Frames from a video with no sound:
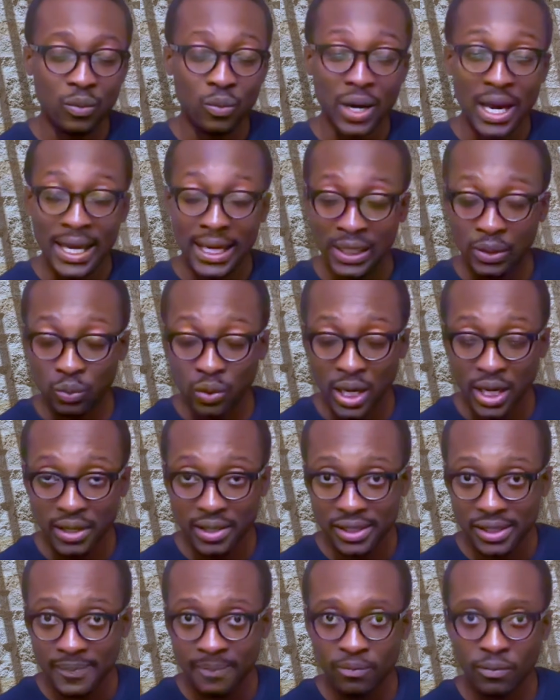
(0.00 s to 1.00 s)
why it
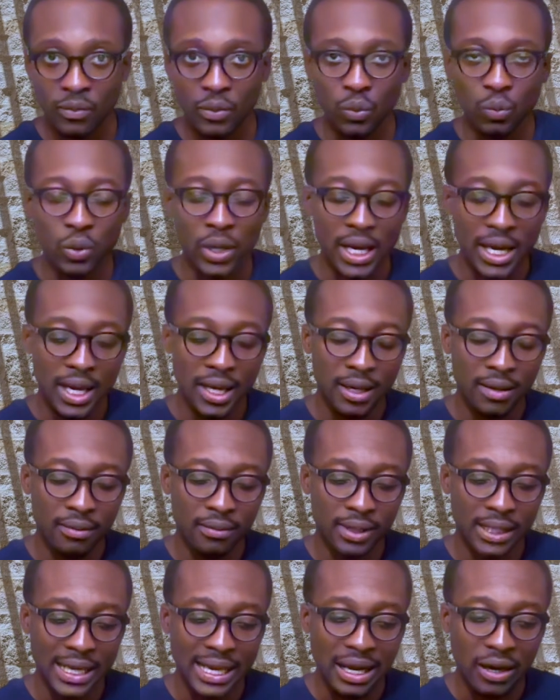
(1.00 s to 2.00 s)
works, where
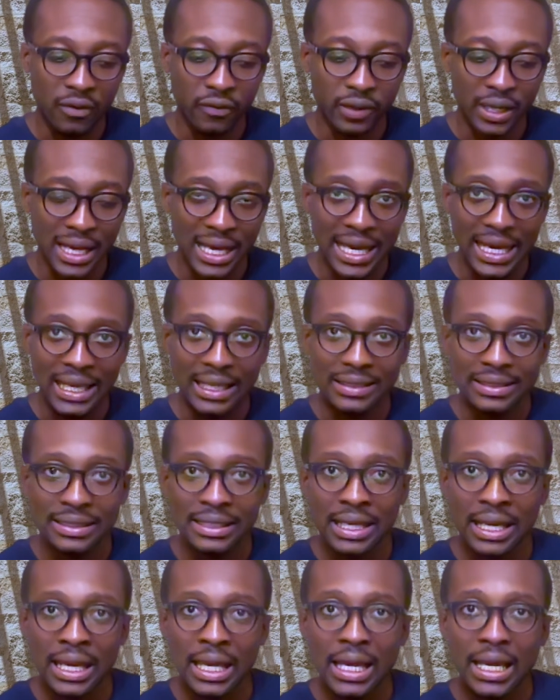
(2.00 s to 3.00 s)
the alpha hides,